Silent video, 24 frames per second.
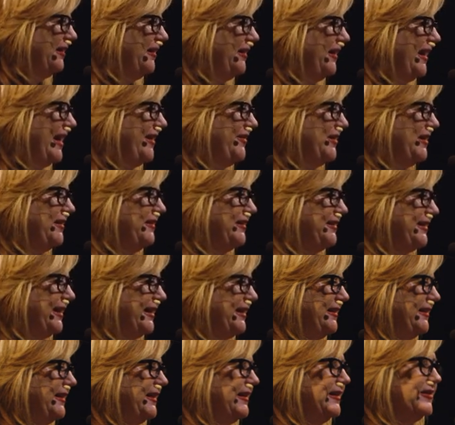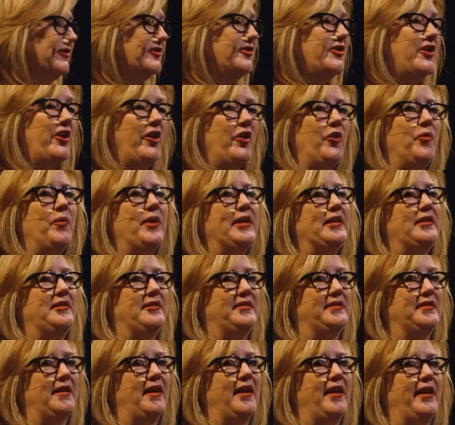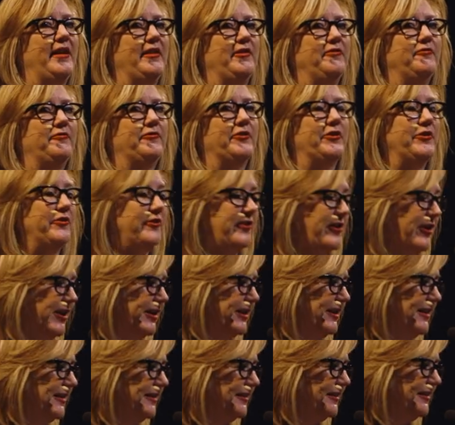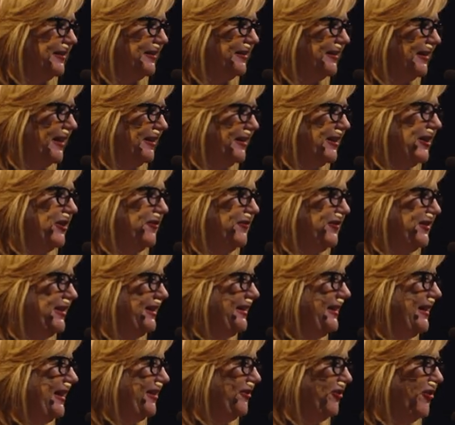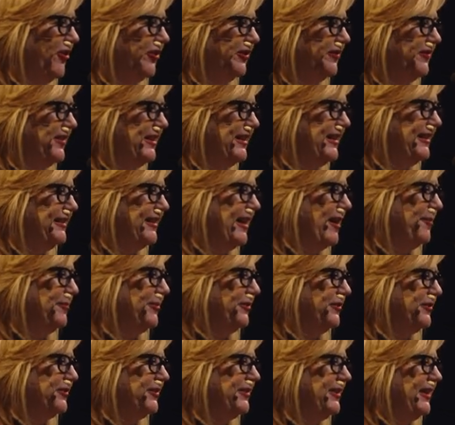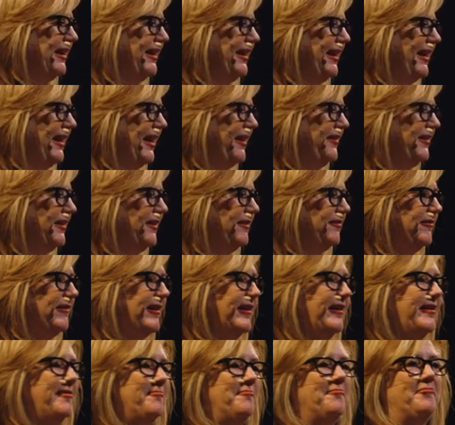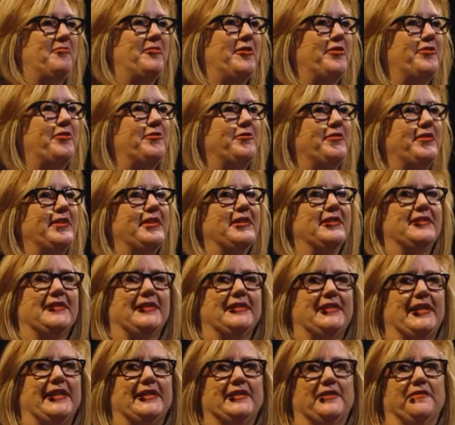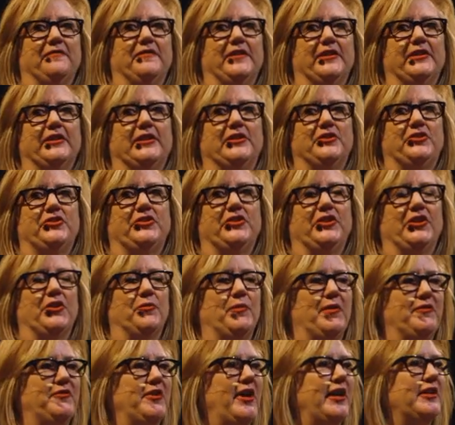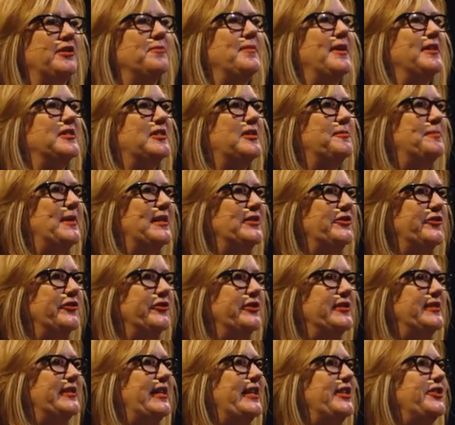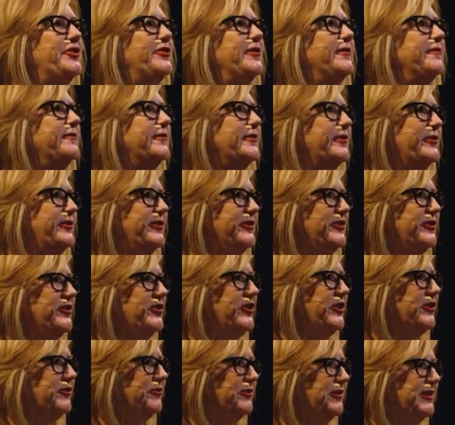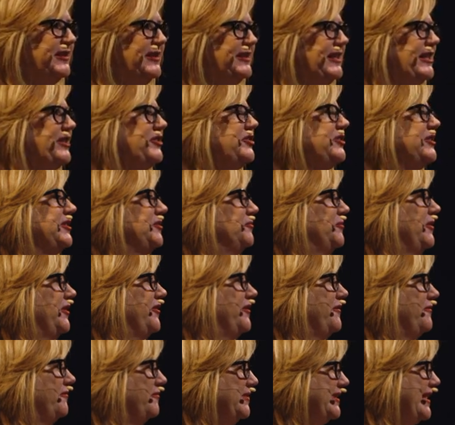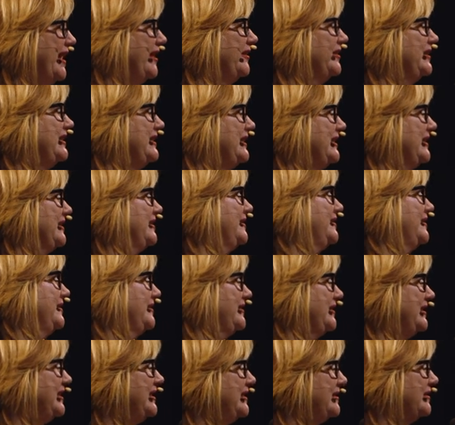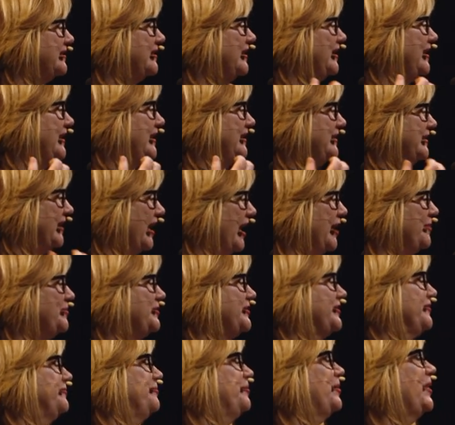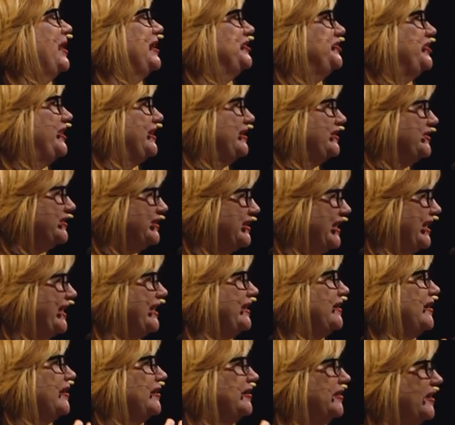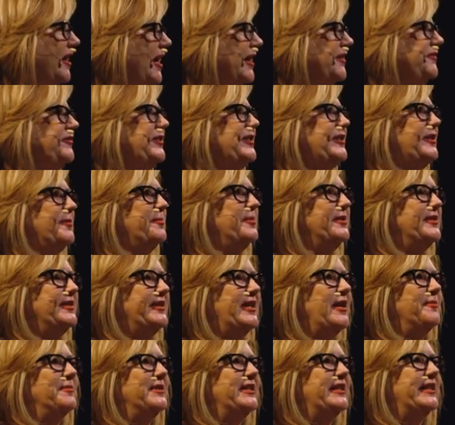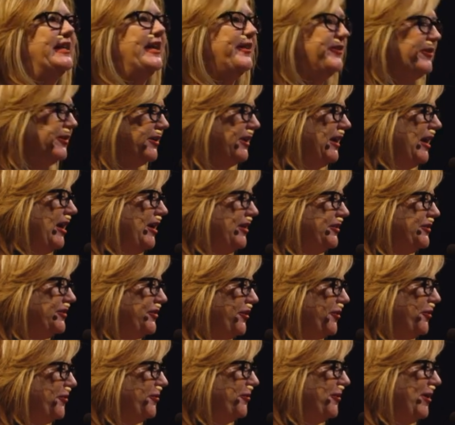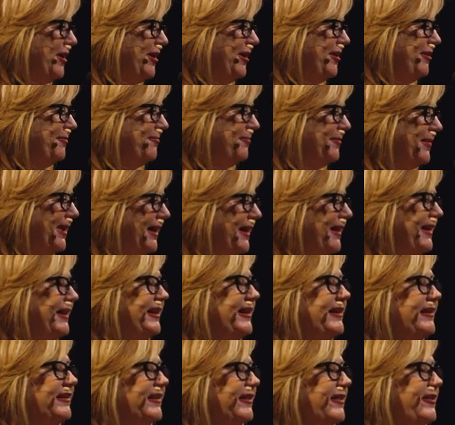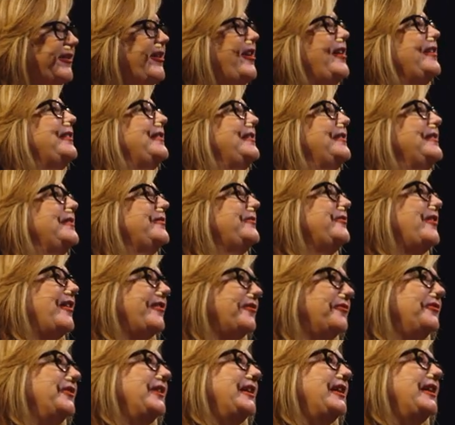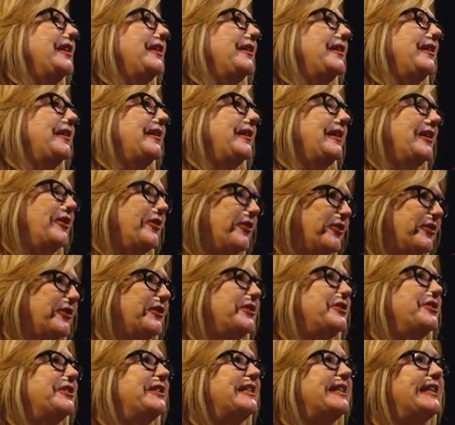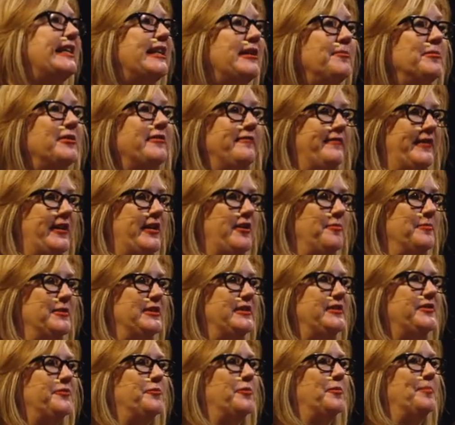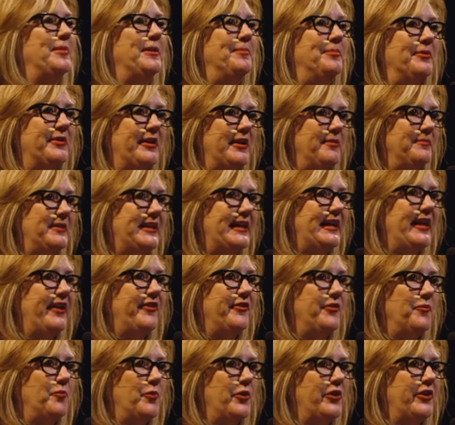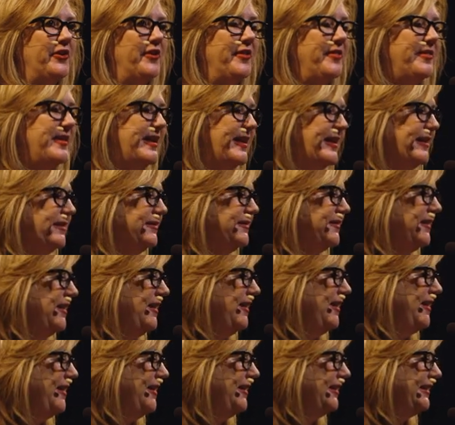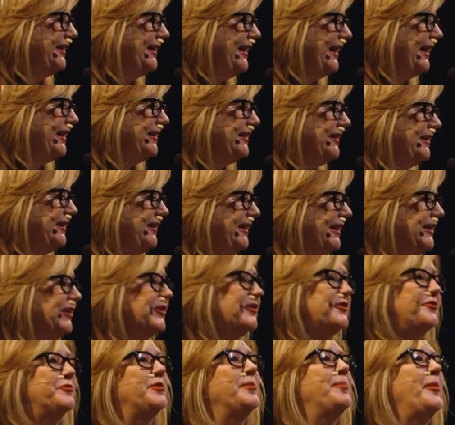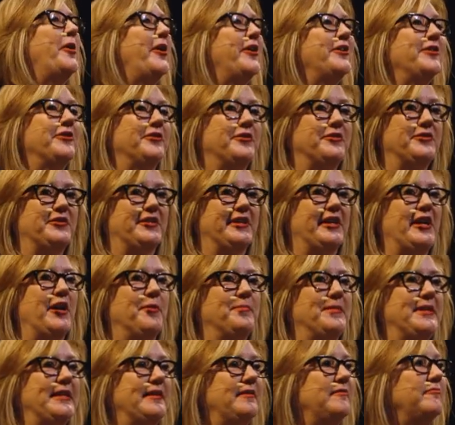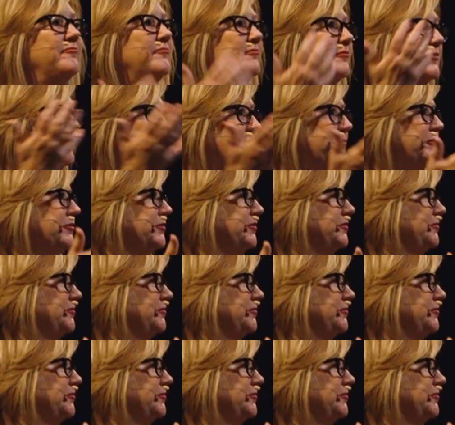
and then the second thing is know and design for your audience. I think you've seen that in all of the examples. And then the third thing is it takes a village. You know, we've talked about specialization versus generalization. Well, the reality is is these types of projects take a lot of disciplines coming together. So my thought is not only encourage team environments where people come together and work on things, get industry partners to come in, Google,